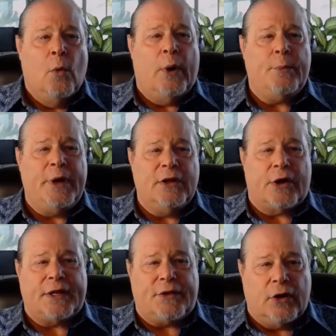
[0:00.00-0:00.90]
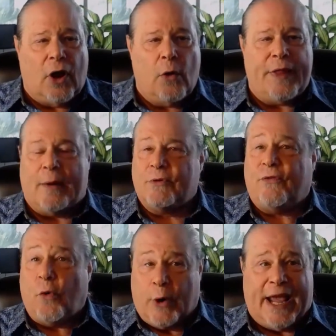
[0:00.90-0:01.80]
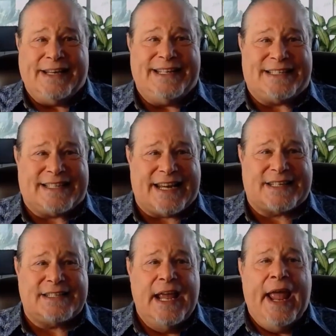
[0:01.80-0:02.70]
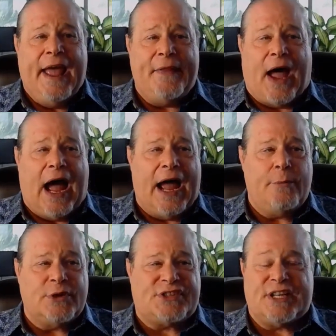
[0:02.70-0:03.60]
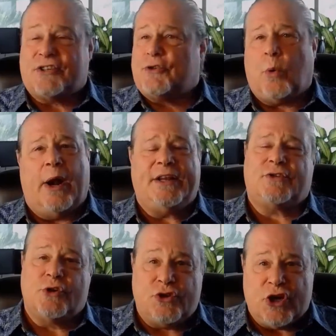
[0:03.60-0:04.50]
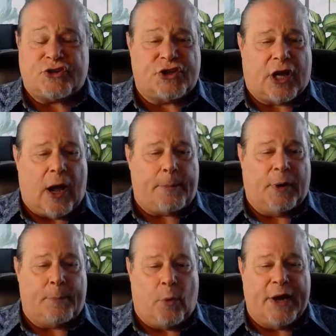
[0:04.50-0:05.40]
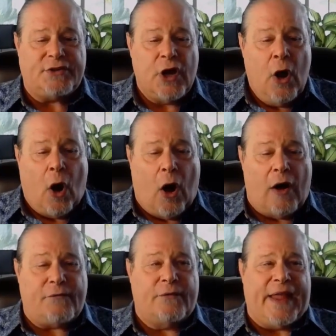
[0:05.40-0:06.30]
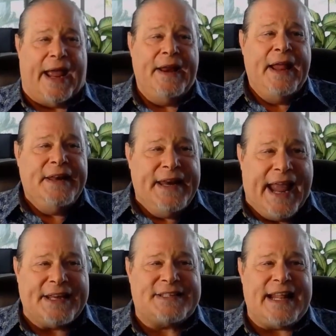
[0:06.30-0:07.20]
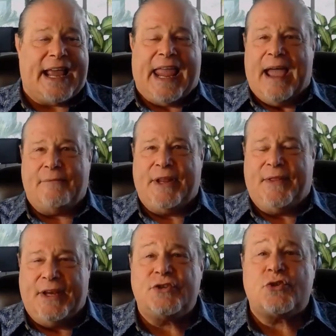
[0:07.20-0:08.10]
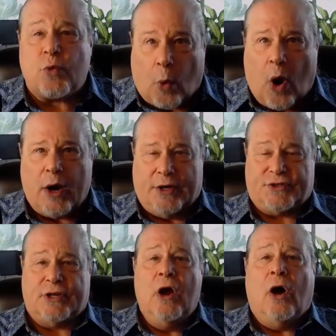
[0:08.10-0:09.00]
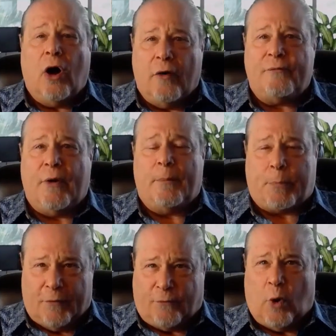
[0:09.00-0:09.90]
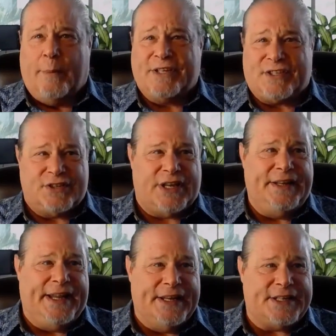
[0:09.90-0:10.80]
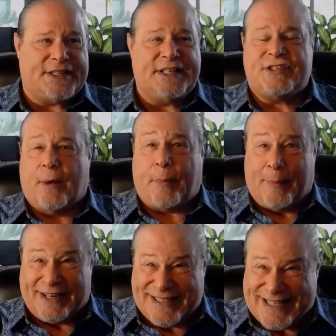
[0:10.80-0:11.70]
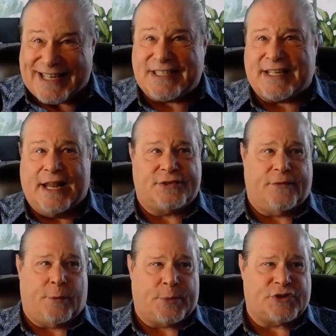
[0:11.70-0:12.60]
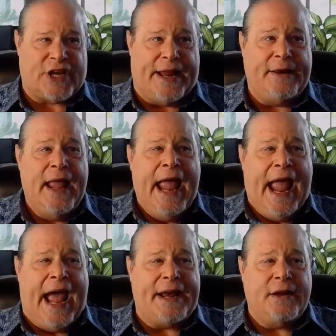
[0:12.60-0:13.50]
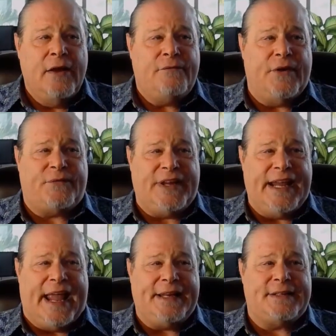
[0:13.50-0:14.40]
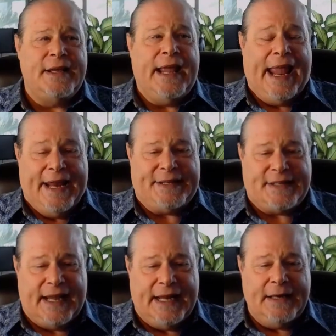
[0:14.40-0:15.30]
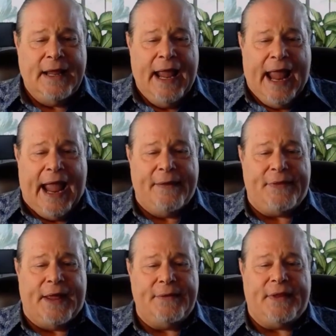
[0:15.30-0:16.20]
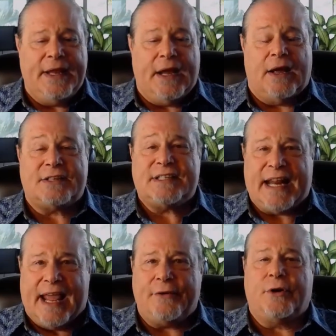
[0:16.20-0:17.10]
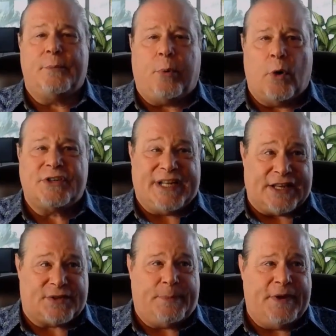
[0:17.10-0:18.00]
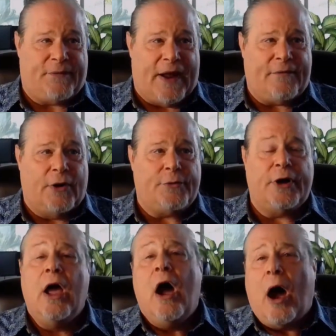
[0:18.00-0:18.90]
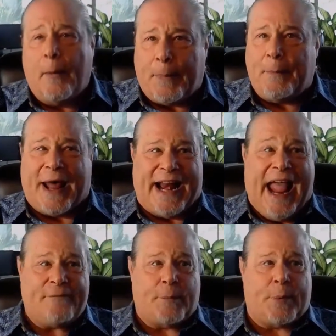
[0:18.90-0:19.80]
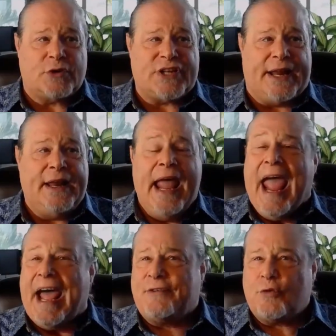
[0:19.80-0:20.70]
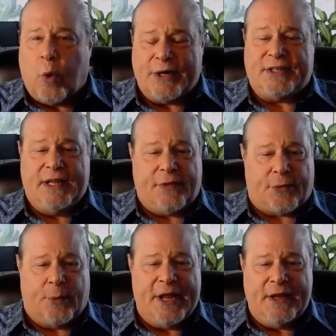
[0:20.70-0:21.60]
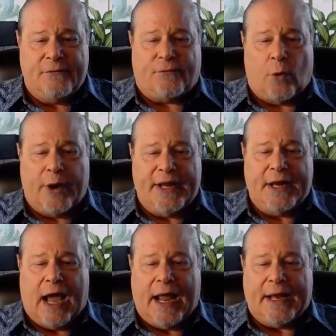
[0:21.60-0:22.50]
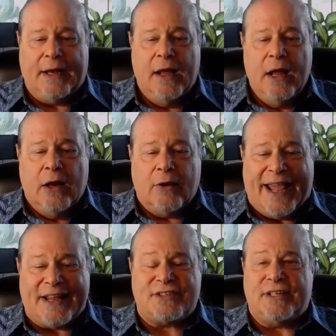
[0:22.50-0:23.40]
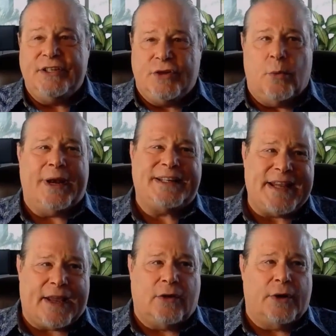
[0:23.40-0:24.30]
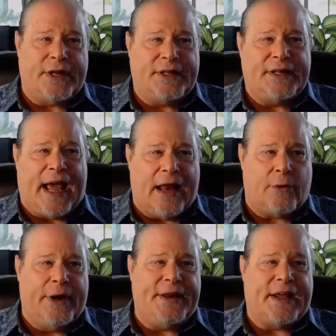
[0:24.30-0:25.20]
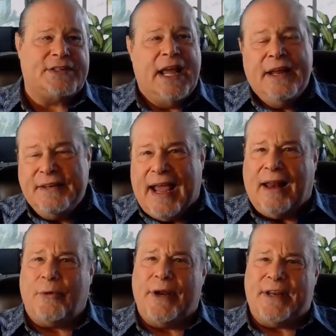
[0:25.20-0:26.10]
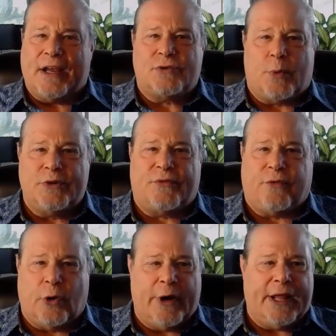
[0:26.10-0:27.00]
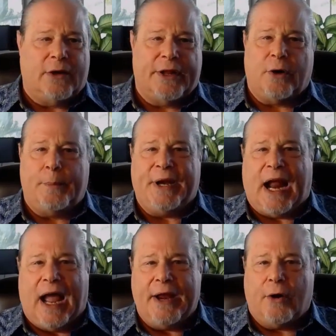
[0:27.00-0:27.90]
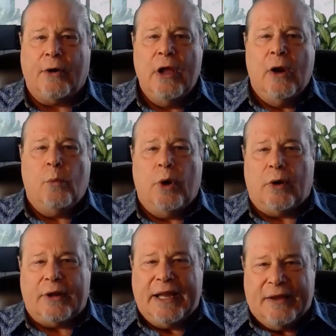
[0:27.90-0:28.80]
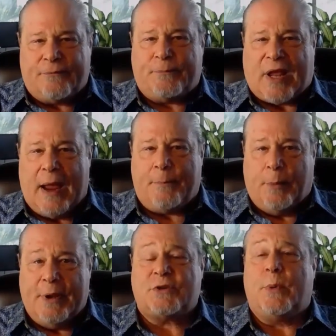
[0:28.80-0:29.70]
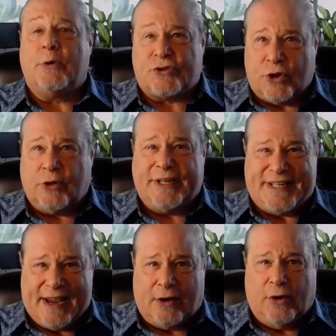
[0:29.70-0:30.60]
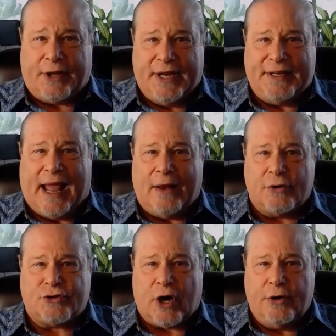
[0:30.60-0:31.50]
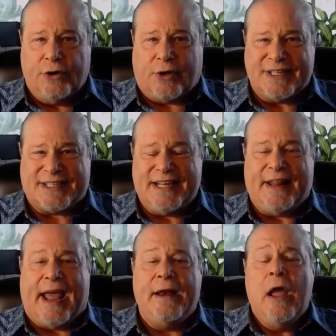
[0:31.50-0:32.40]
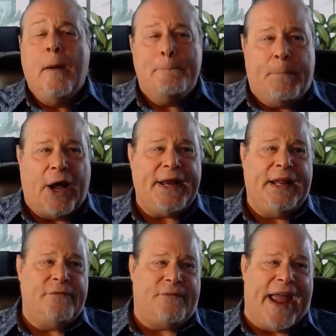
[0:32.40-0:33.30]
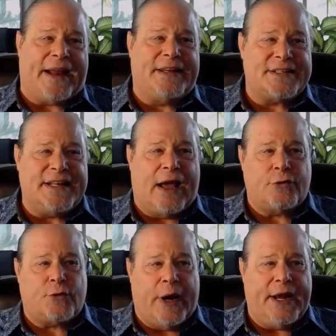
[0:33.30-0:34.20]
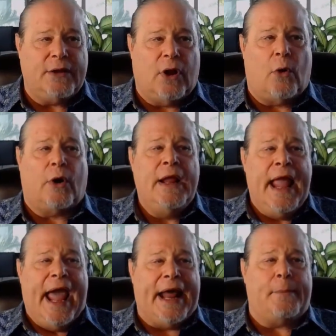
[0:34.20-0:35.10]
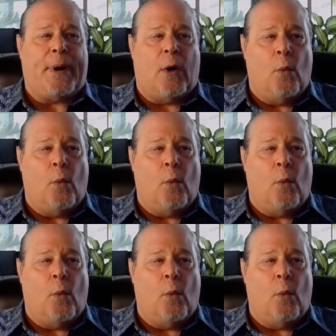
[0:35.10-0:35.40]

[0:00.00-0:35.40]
When we look at the low, that was 496, and the high was 620, so just a couple of points off of that. NASDAQ having the strongest of performances in the indices, up about 0.6% at 58.18. And then the Standard & Poor's, the S&P 500, up about 0.5% at 23.49. Lastly, do want to take a look at the dollar index. Dollar index was flirting a little bit higher. Well, if time permits, we'll certainly take a look at a dollar chart. You can see that. But in fact, is now trading lower at about